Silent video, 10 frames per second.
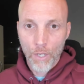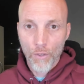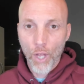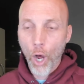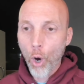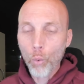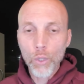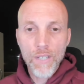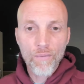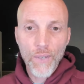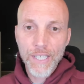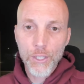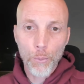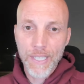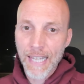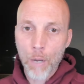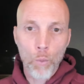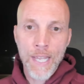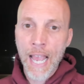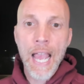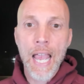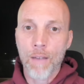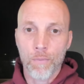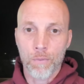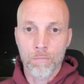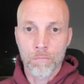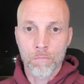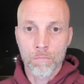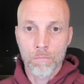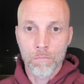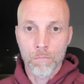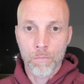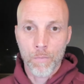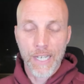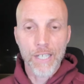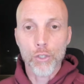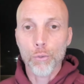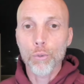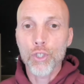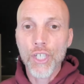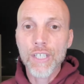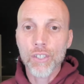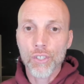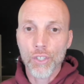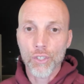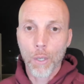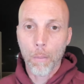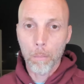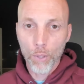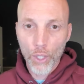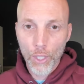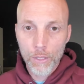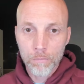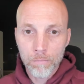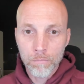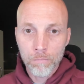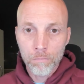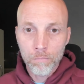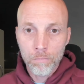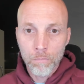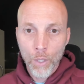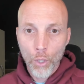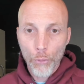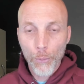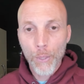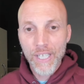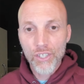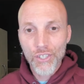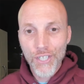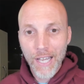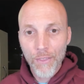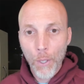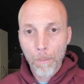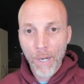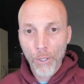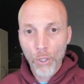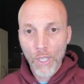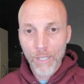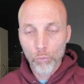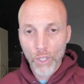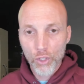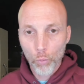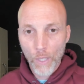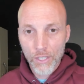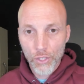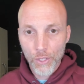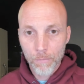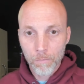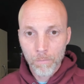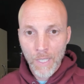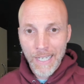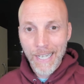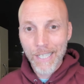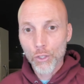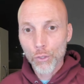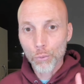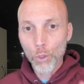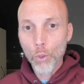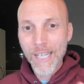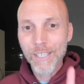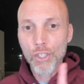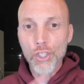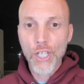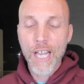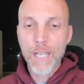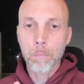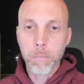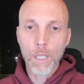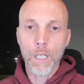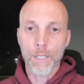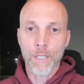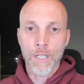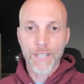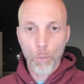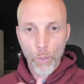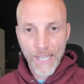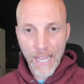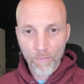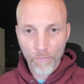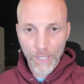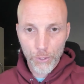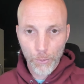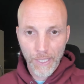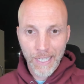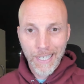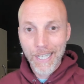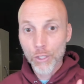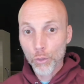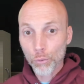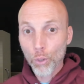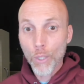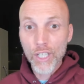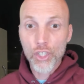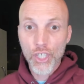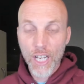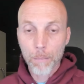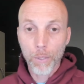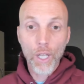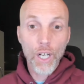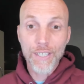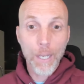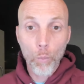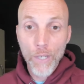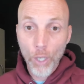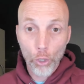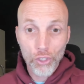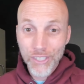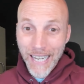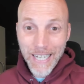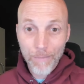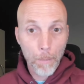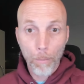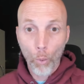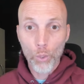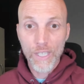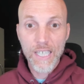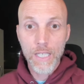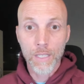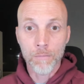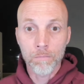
The only victory that we have is through Jesus' blood. Through his death, burial, and resurrection. It's through his shed blood that we have victory. It's through his shed blood that we are saved and born again.